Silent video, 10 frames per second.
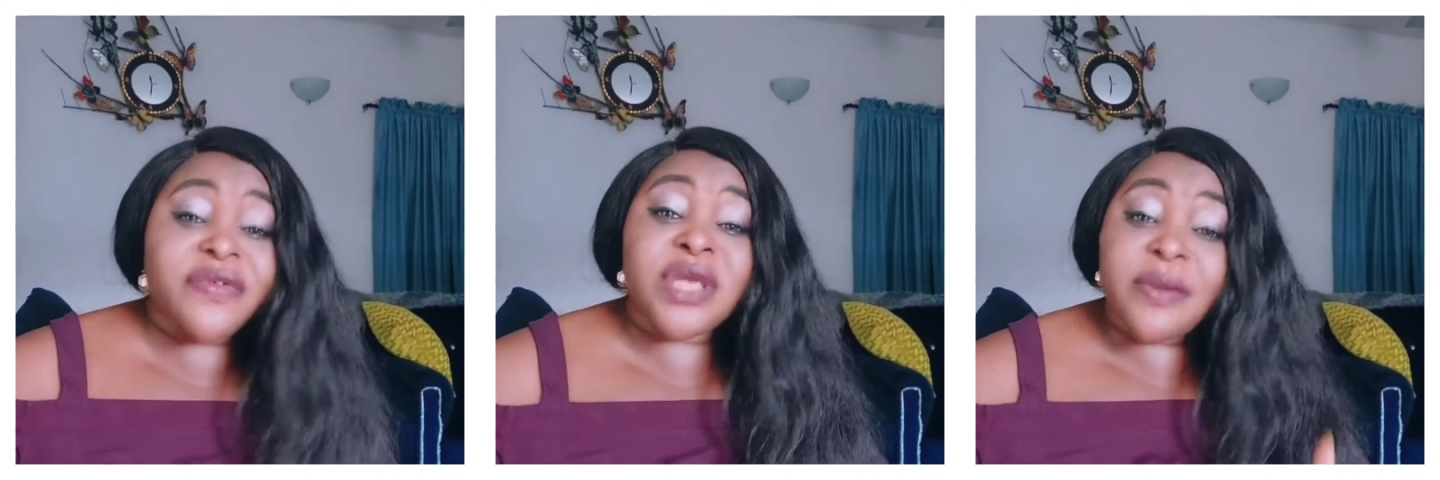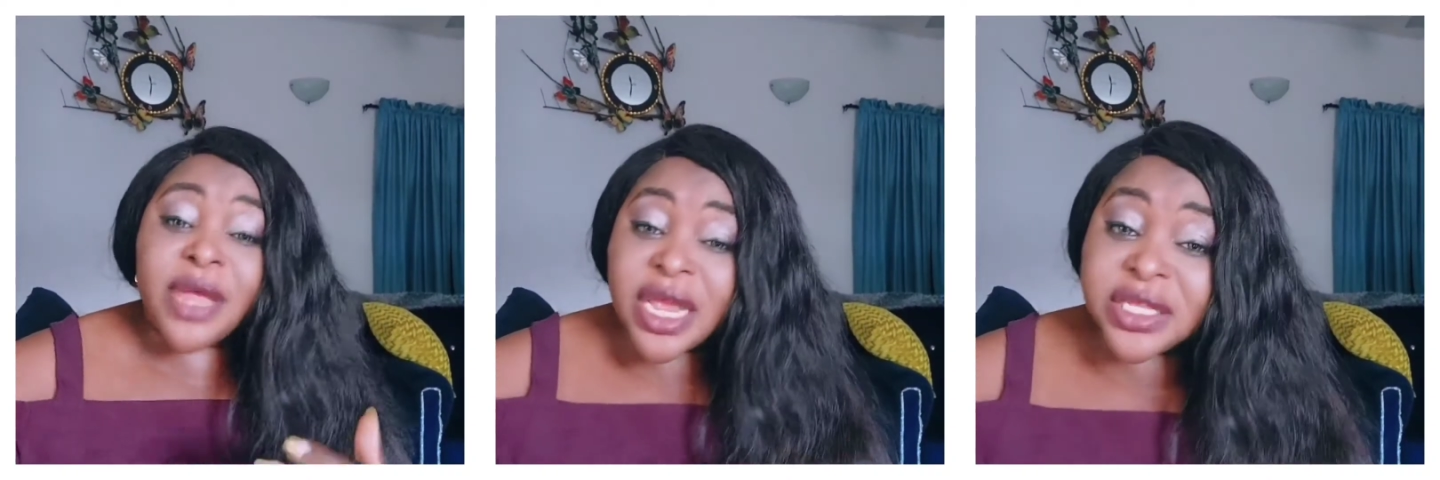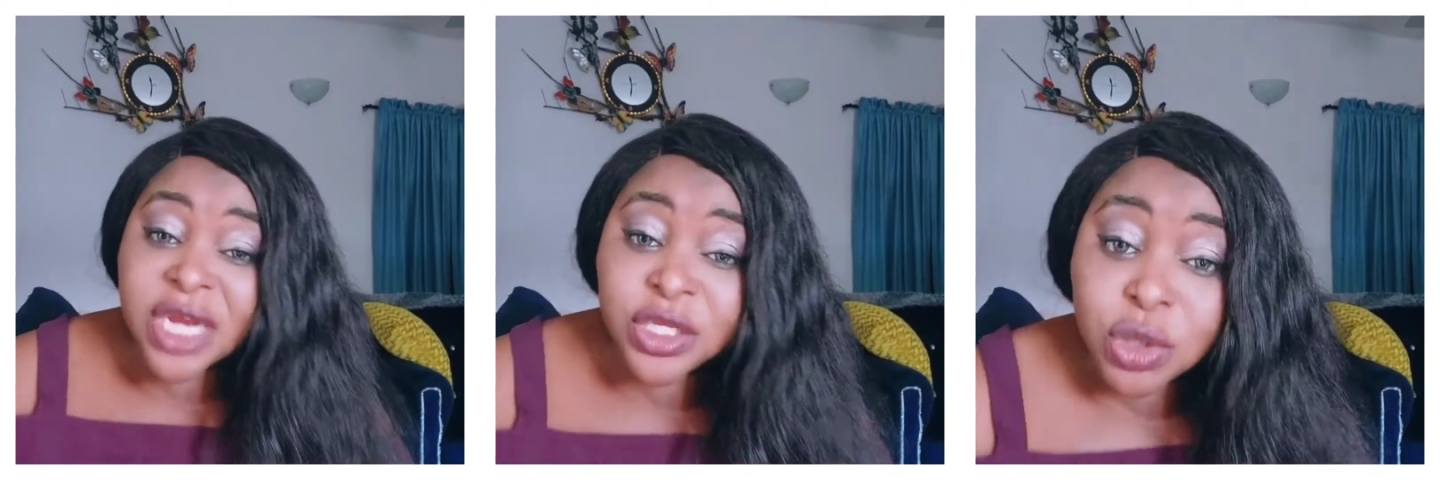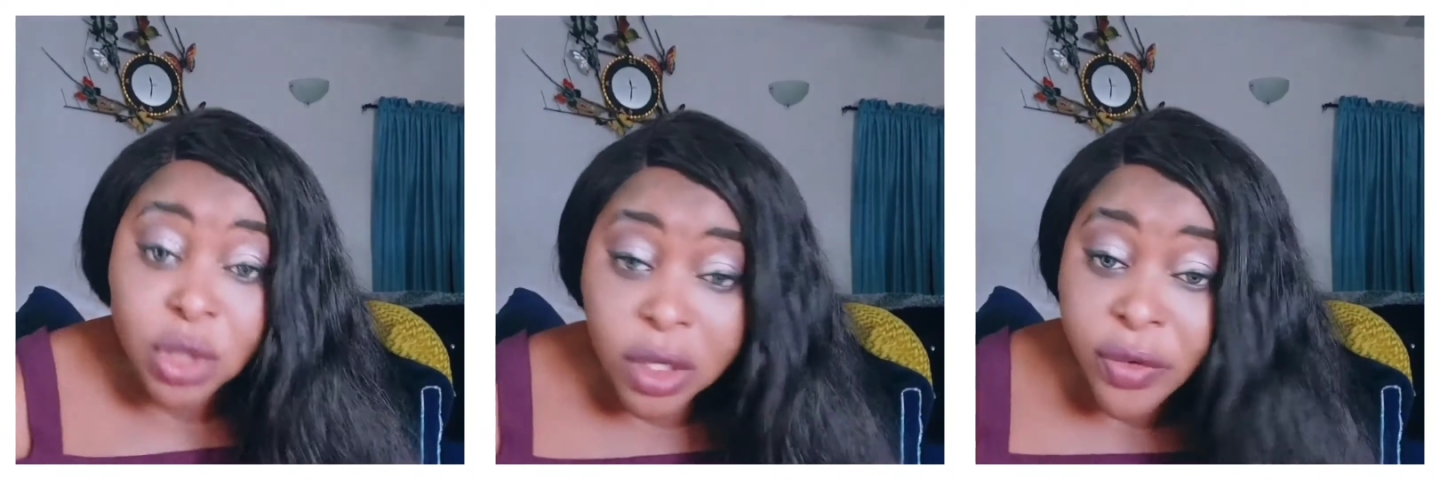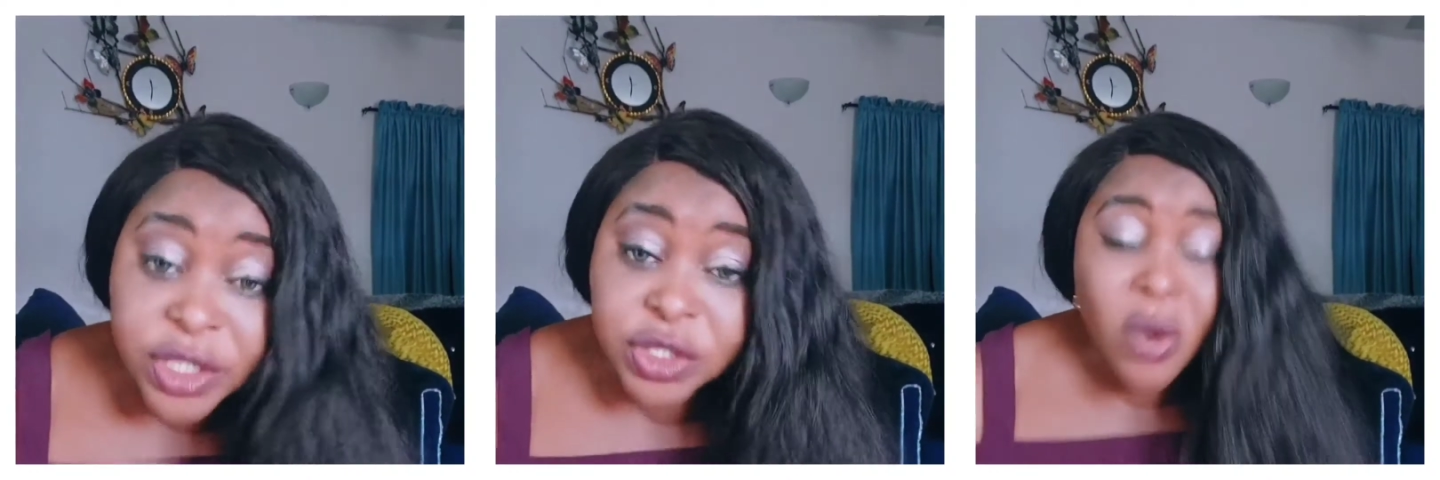thereby they are trying to
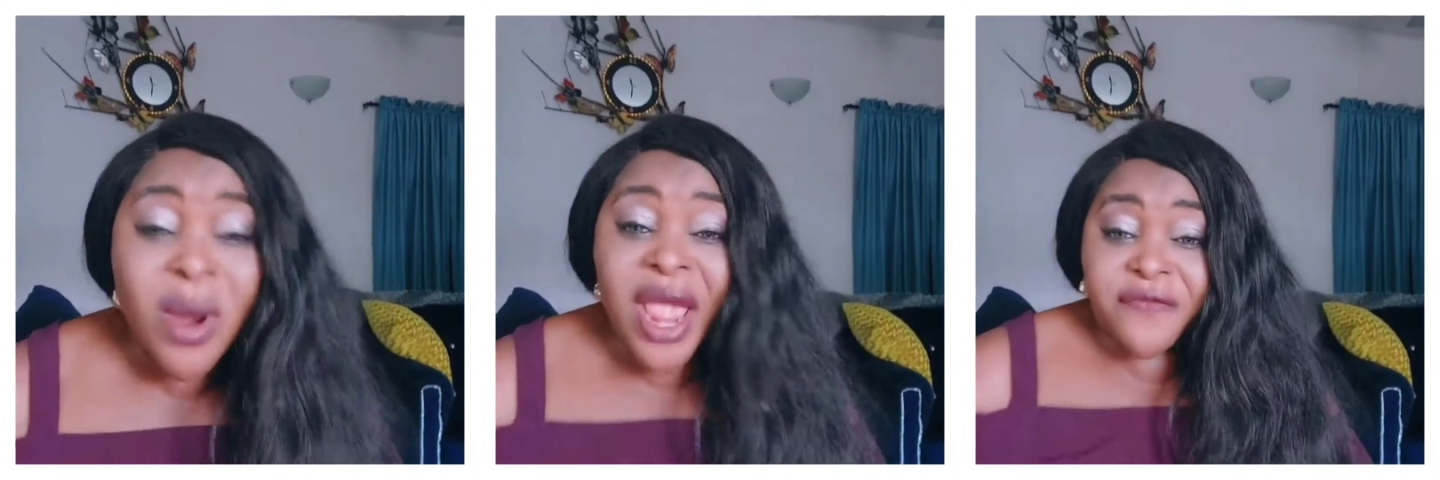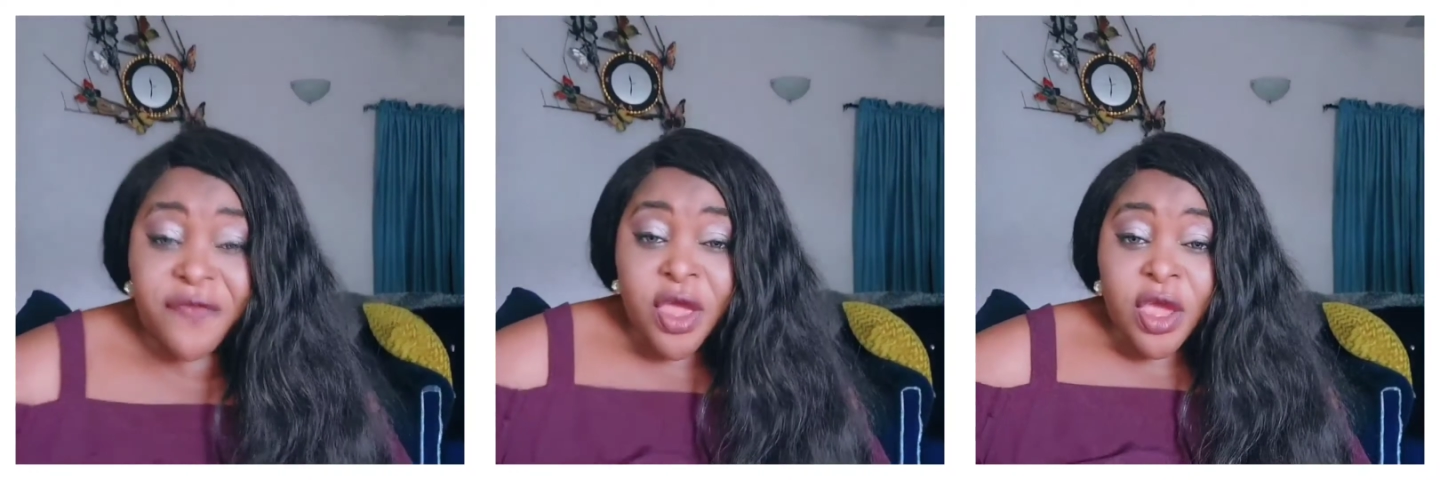tolerate your wife